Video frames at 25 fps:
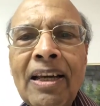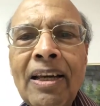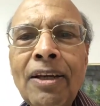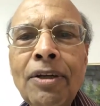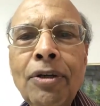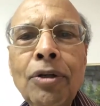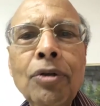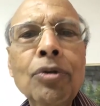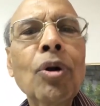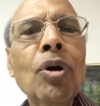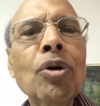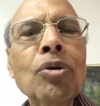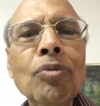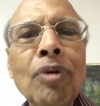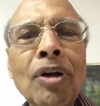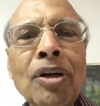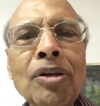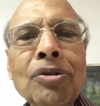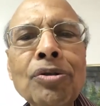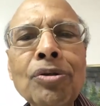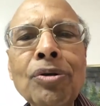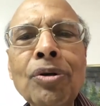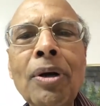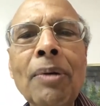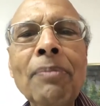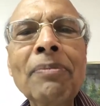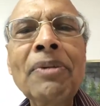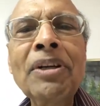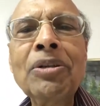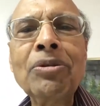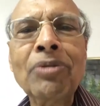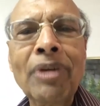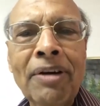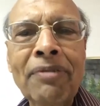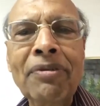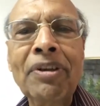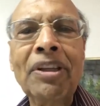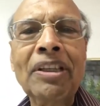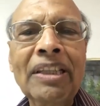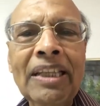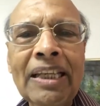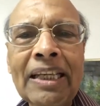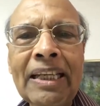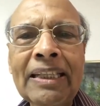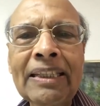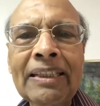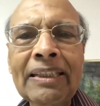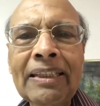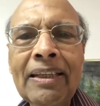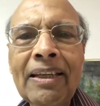You don't want to commit to everything.